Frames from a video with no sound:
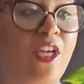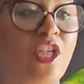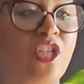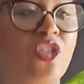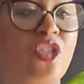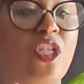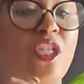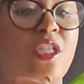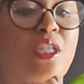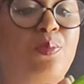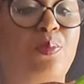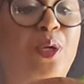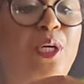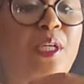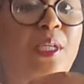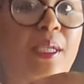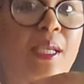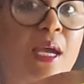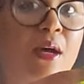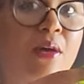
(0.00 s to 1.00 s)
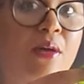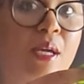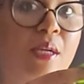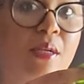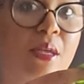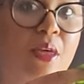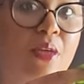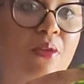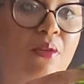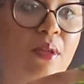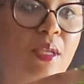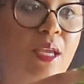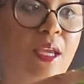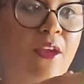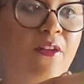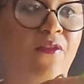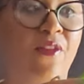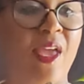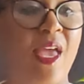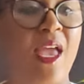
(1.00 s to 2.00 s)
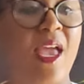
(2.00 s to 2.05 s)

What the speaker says: she's putting out another leaf.